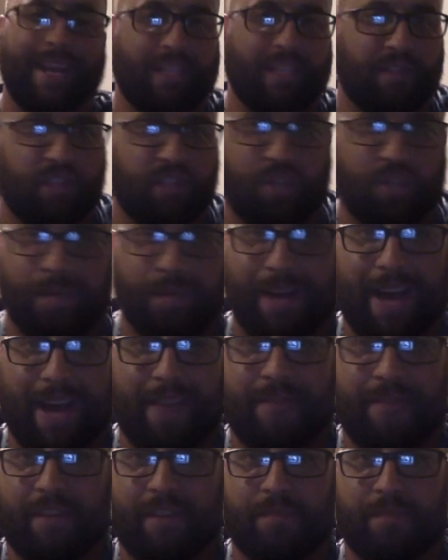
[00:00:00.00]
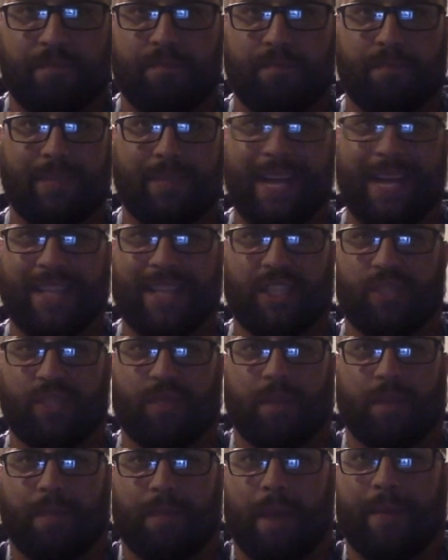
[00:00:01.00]
fisherman. I fish Texas
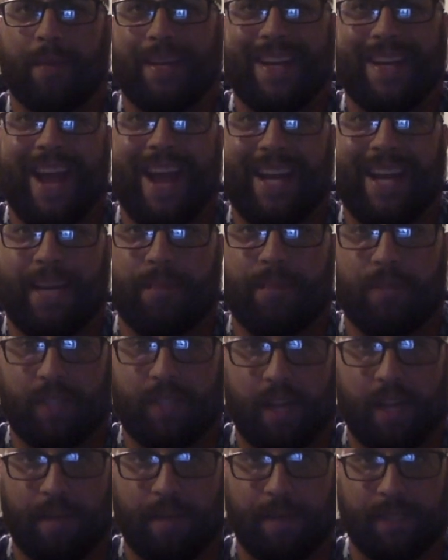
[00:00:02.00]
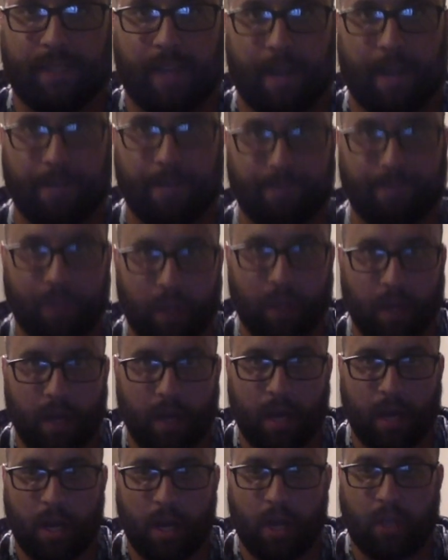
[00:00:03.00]
rig probably 90% of my time.
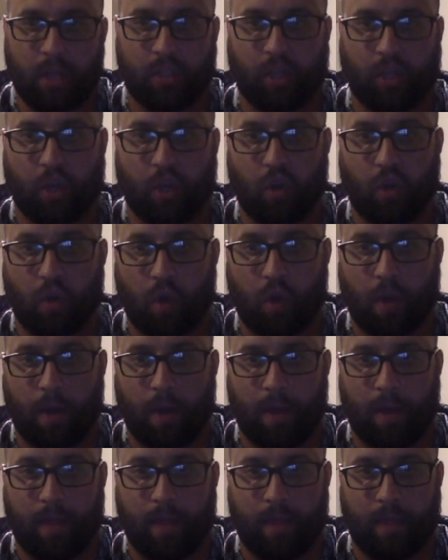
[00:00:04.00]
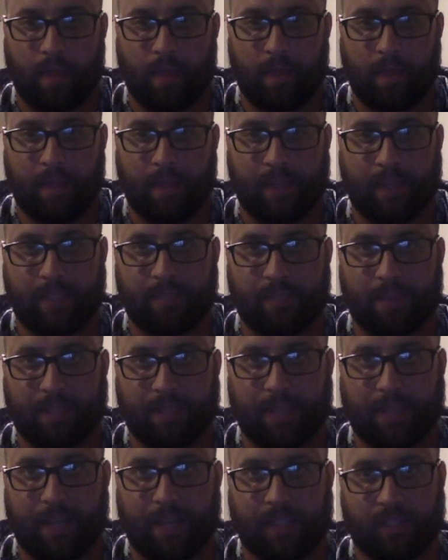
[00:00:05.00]
So this is my
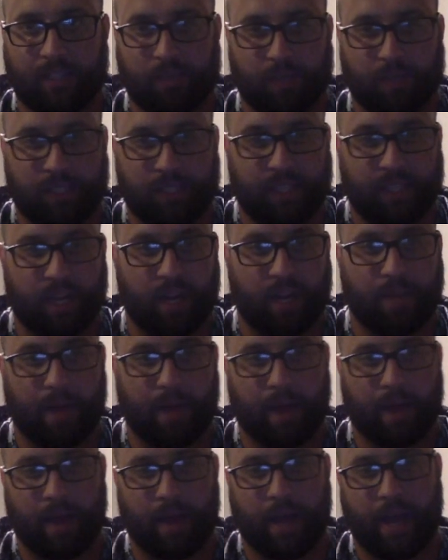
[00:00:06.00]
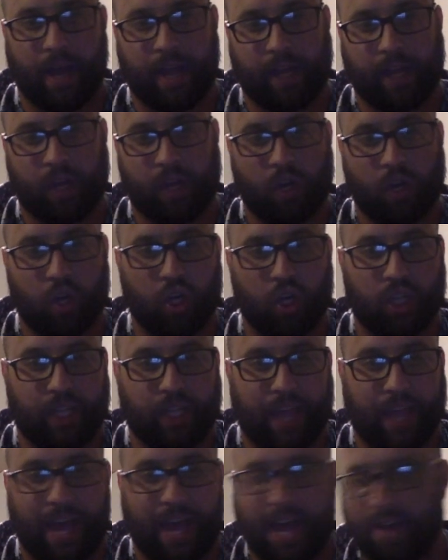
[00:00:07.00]
Texas rig setup. I currently
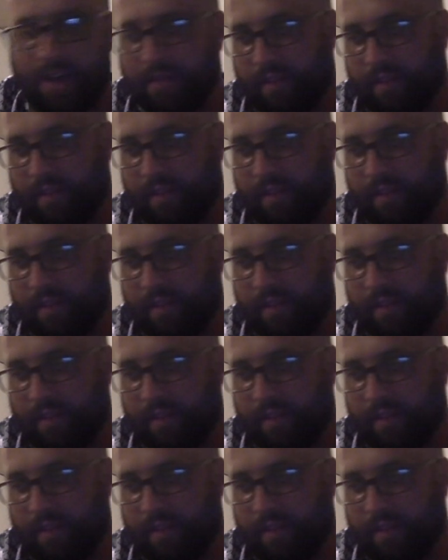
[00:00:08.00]
have,